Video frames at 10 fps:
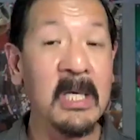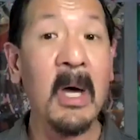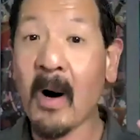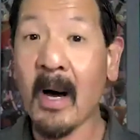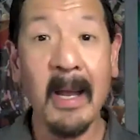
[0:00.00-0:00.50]

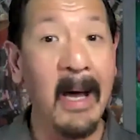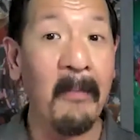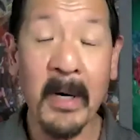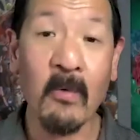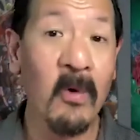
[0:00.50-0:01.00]
what, I'm
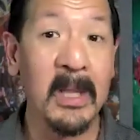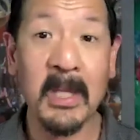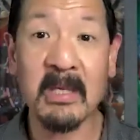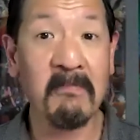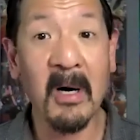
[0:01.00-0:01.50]
going to write
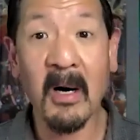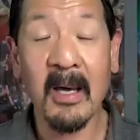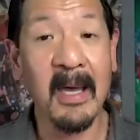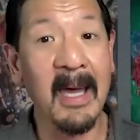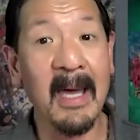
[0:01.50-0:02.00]
this
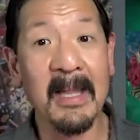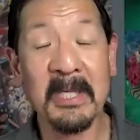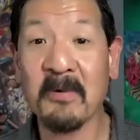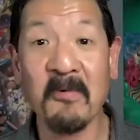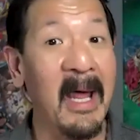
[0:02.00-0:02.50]
book and let's
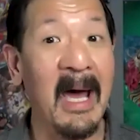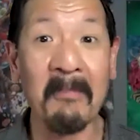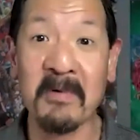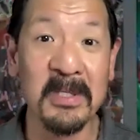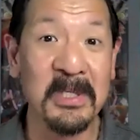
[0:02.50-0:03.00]
see what
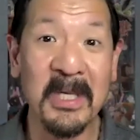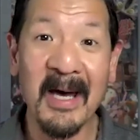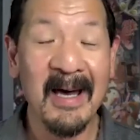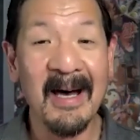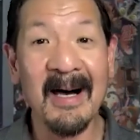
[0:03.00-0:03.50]
happens.
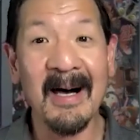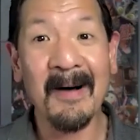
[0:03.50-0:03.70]
And so